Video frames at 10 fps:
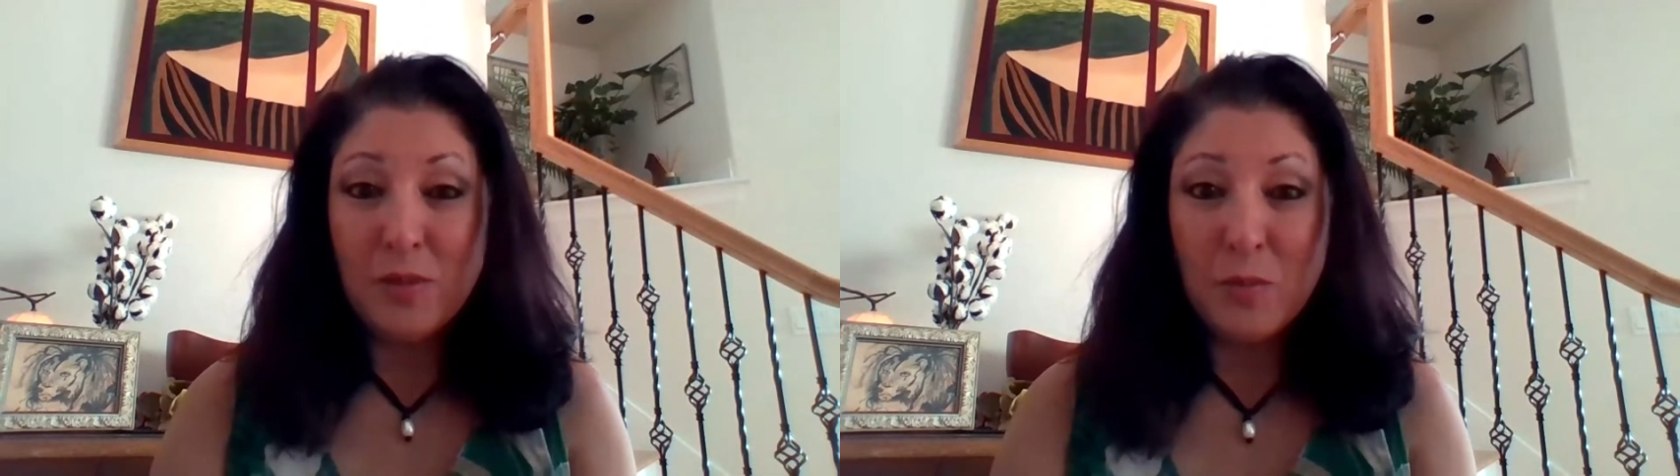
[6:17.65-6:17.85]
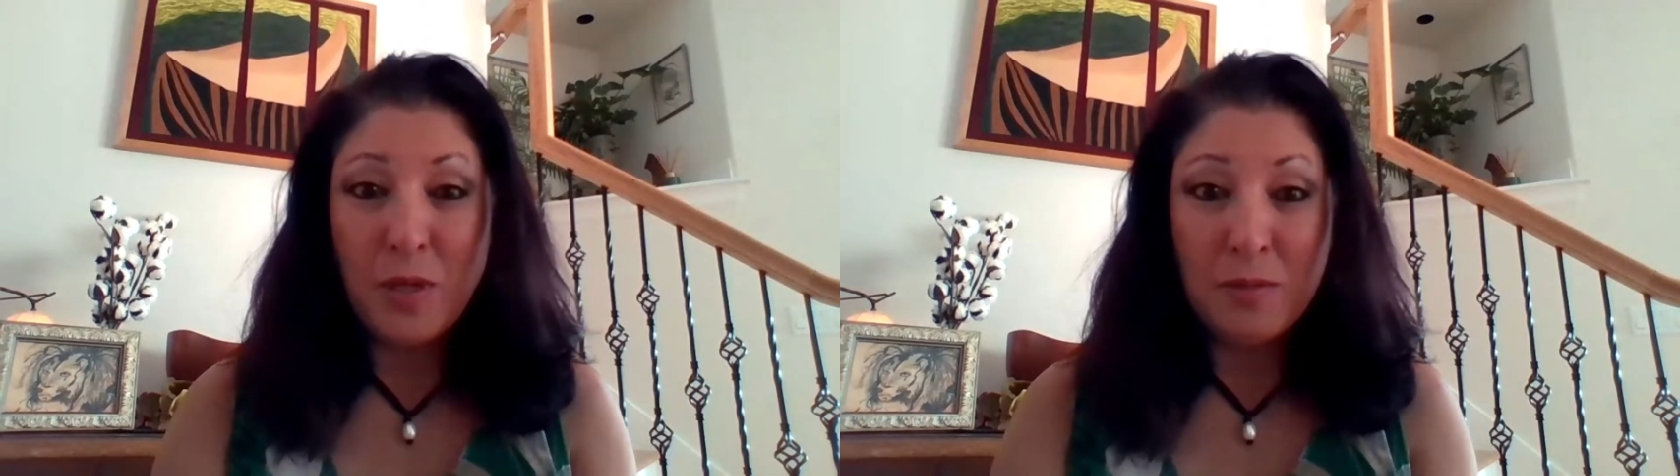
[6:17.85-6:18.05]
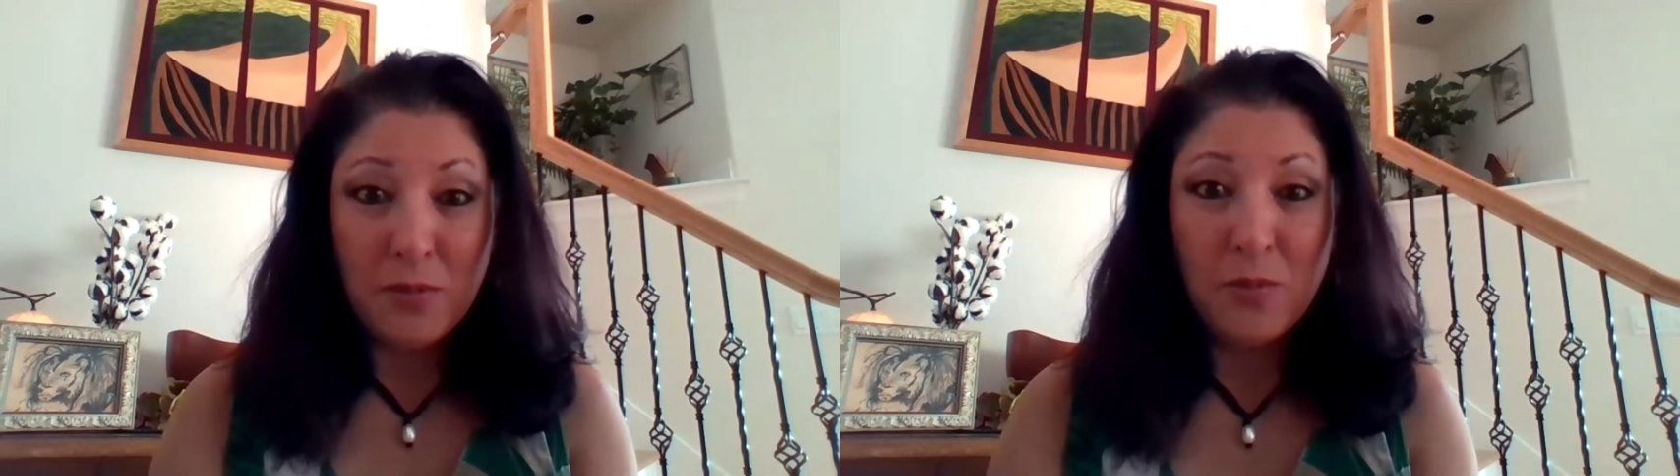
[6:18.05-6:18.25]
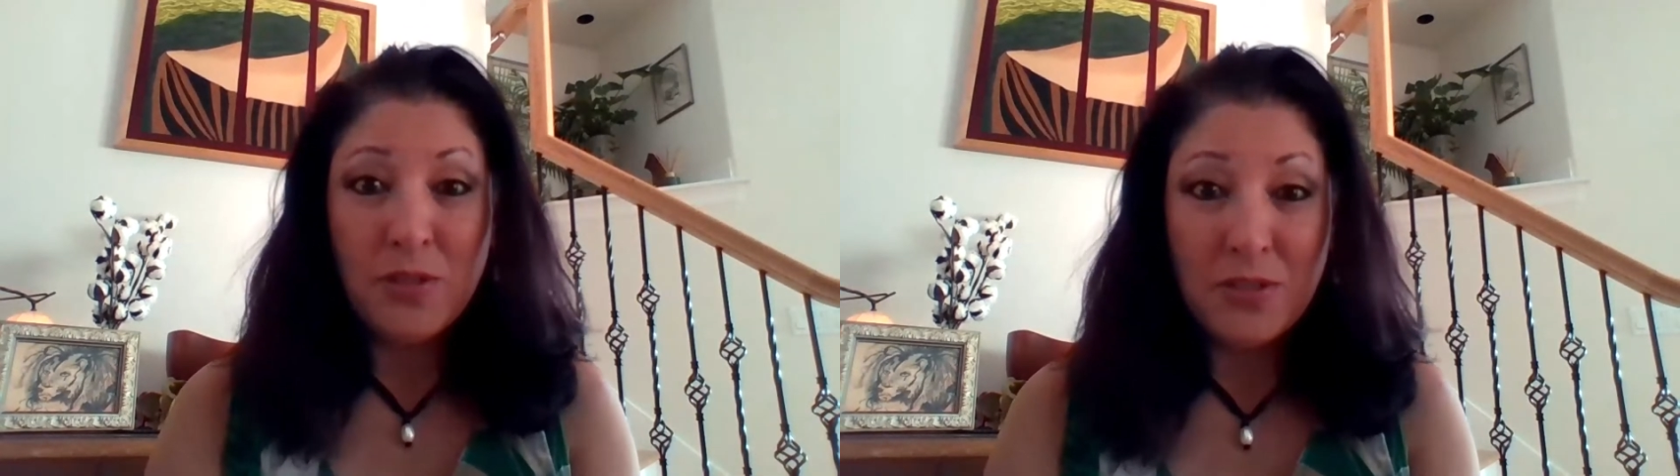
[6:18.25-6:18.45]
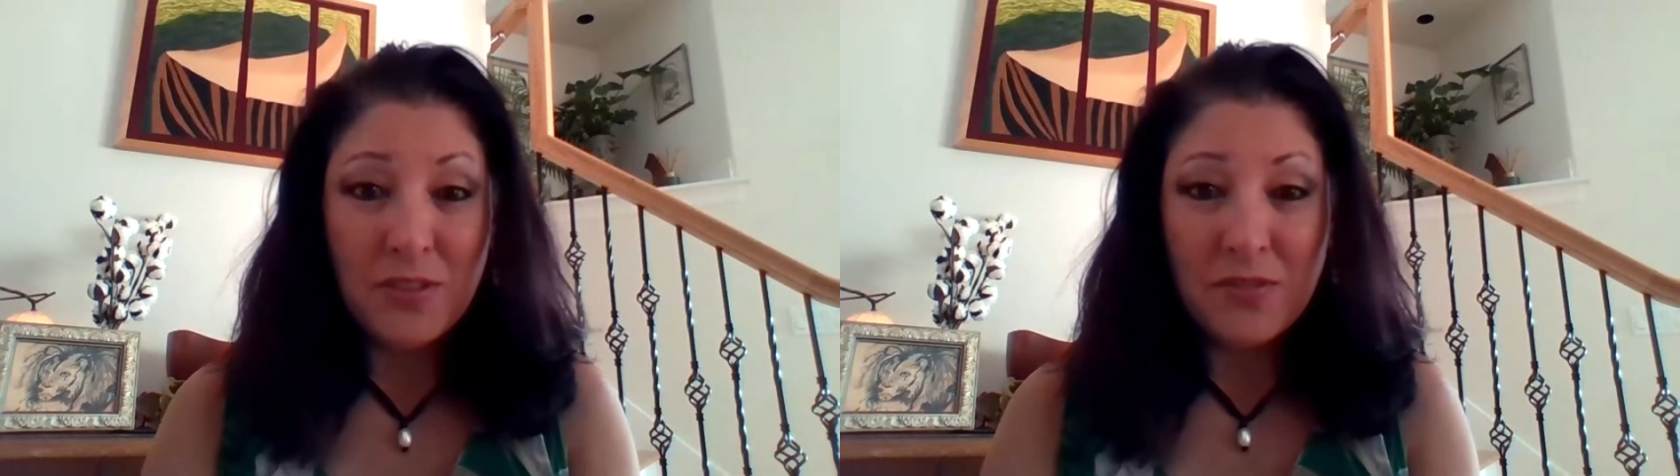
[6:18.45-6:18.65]
That was probably
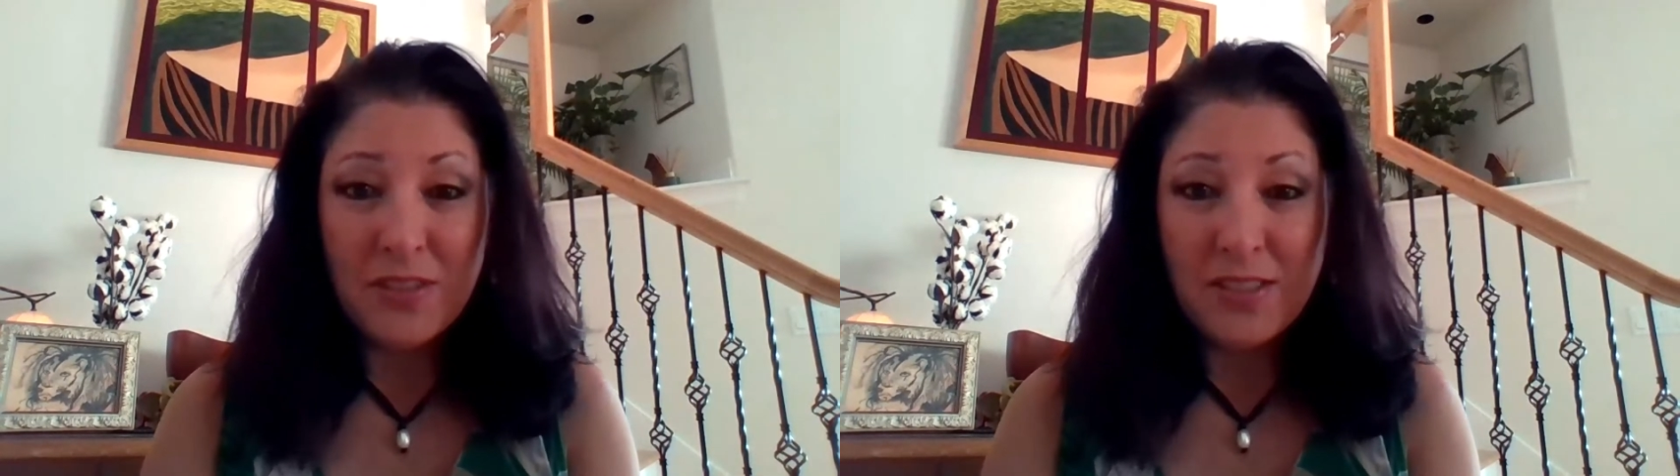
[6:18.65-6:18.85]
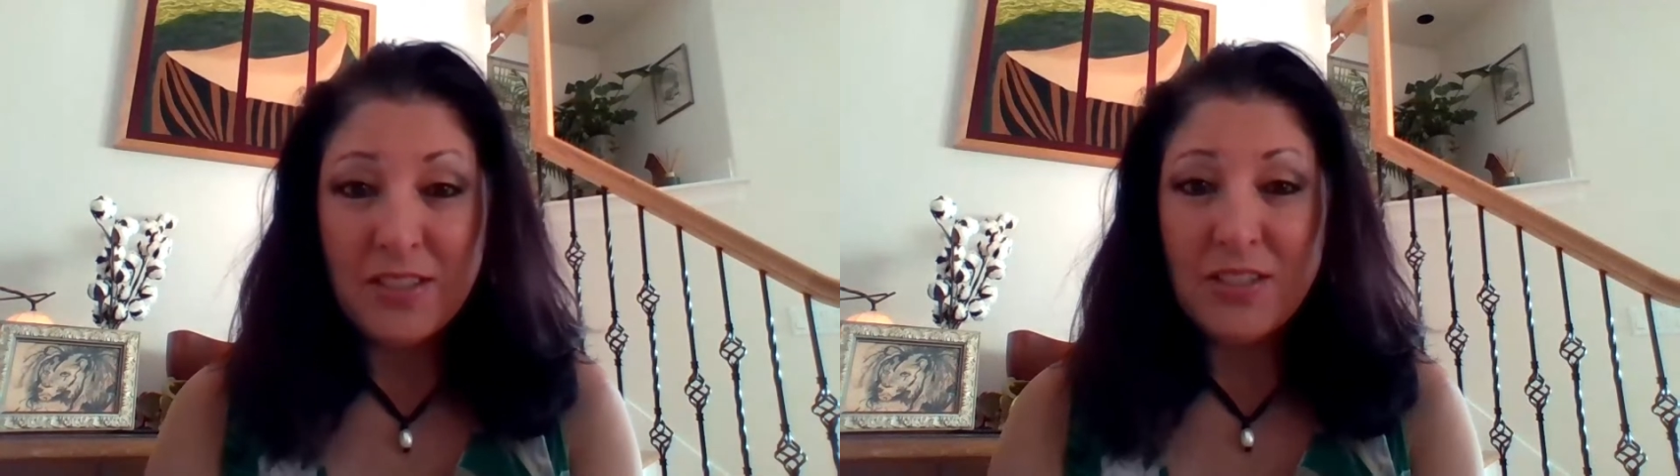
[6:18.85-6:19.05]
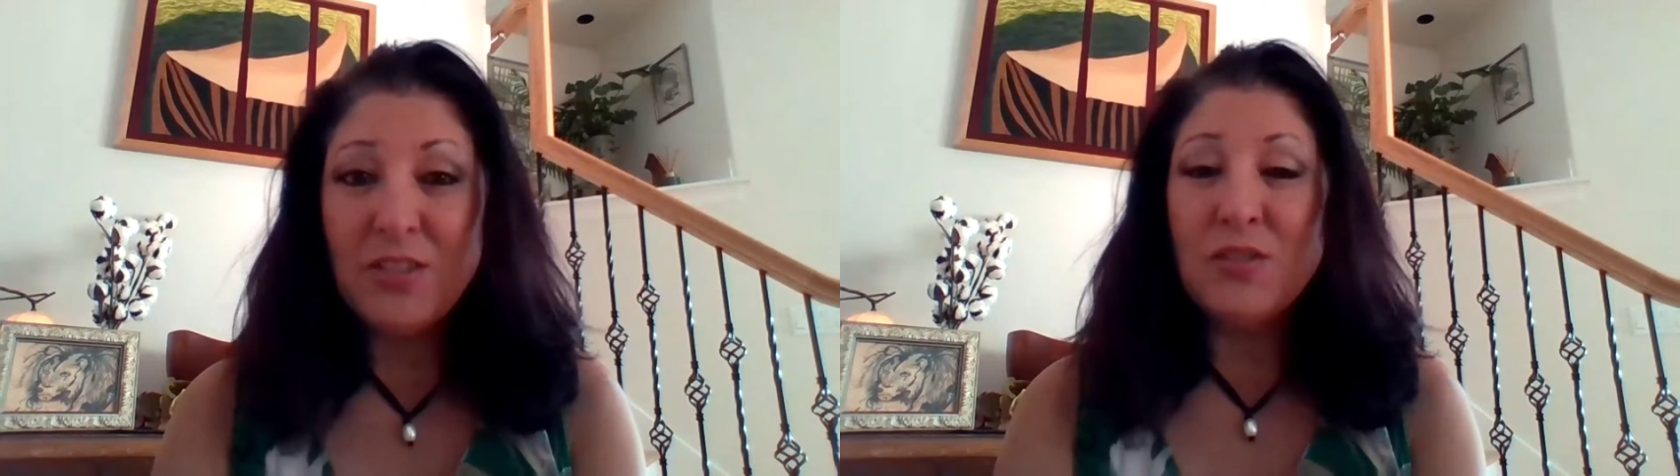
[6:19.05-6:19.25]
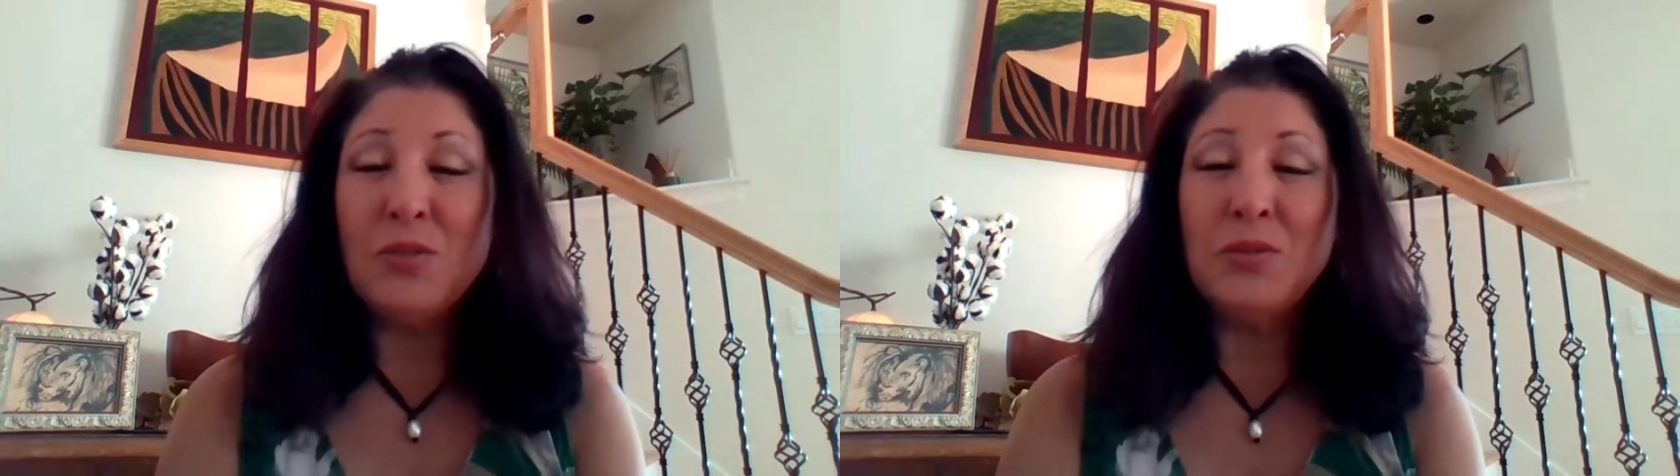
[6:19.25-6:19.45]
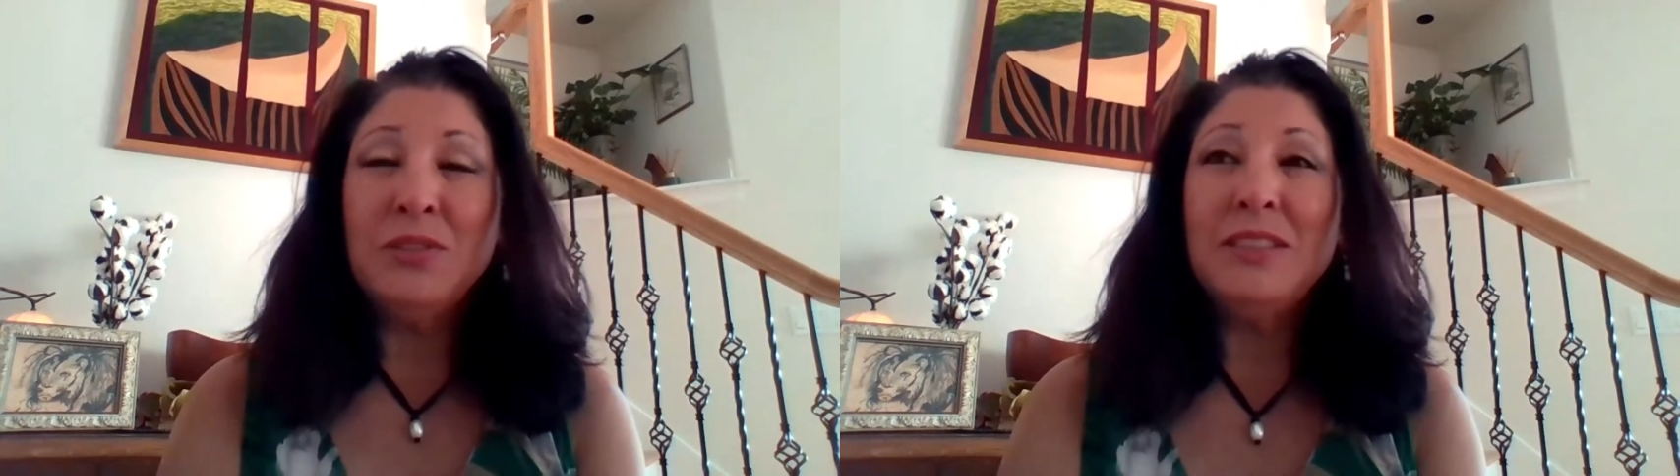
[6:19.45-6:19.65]
356
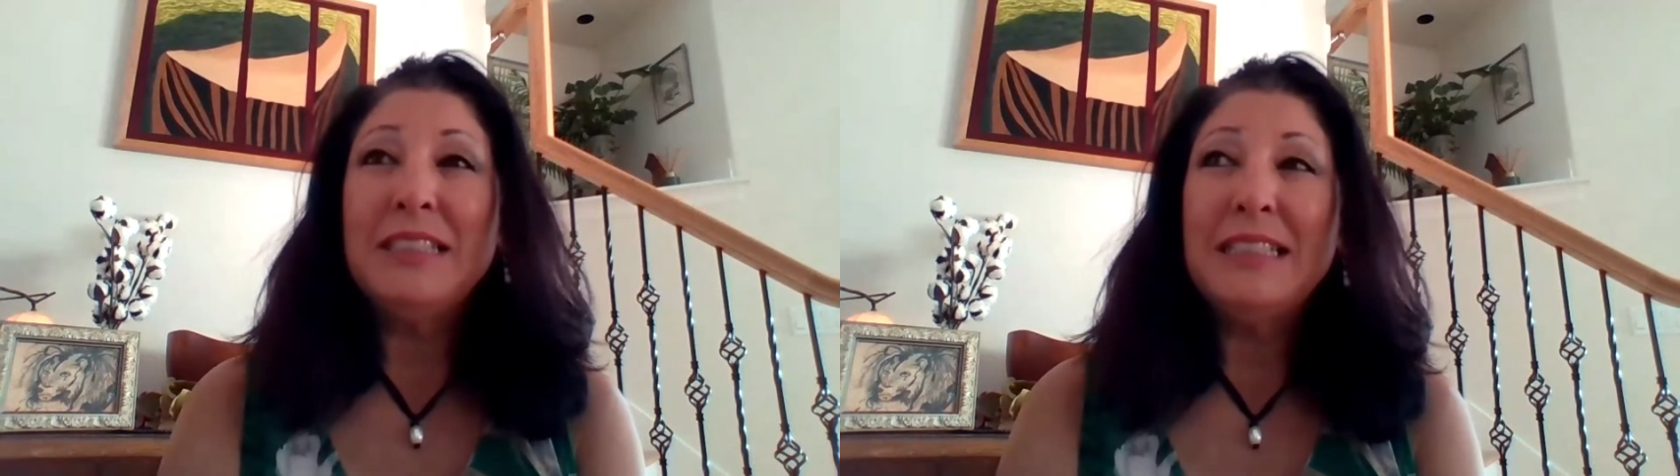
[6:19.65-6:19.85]
years old.